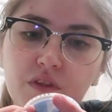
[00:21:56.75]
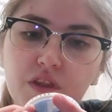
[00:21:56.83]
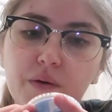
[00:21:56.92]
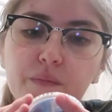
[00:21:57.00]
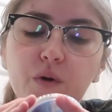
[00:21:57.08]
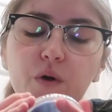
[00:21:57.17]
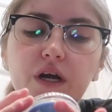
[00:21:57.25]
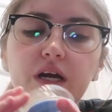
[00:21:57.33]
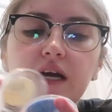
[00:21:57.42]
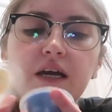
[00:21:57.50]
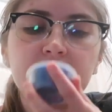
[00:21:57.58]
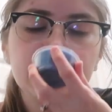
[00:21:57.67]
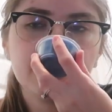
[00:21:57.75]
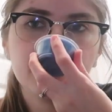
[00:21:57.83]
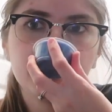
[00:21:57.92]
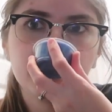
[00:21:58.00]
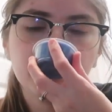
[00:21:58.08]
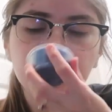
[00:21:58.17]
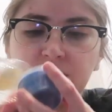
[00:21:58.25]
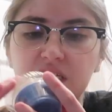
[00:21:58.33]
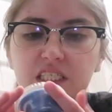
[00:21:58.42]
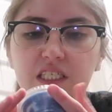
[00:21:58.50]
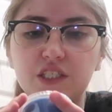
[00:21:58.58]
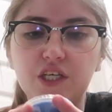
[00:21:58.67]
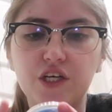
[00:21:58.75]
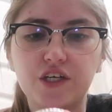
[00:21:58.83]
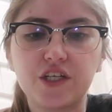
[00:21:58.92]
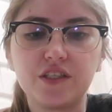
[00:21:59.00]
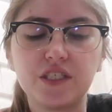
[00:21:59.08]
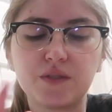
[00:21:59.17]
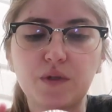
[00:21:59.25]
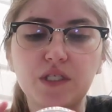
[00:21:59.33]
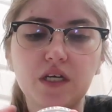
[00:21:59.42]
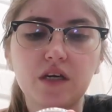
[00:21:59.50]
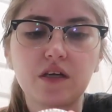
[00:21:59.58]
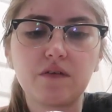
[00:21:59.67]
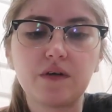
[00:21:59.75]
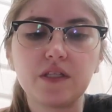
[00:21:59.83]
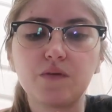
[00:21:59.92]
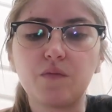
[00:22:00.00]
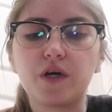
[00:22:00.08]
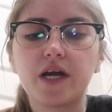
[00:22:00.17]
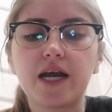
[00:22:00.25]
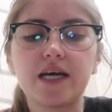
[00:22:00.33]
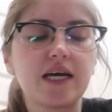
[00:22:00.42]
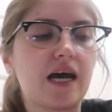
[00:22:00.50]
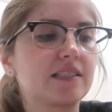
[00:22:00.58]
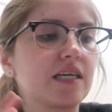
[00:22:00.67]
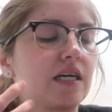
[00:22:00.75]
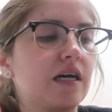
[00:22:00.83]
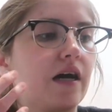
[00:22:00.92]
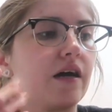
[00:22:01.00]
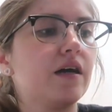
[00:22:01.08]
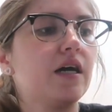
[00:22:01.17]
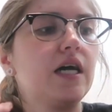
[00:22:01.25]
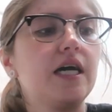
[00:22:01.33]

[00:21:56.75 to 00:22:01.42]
The more this is cured, this particular one, the more it kind of has, like, a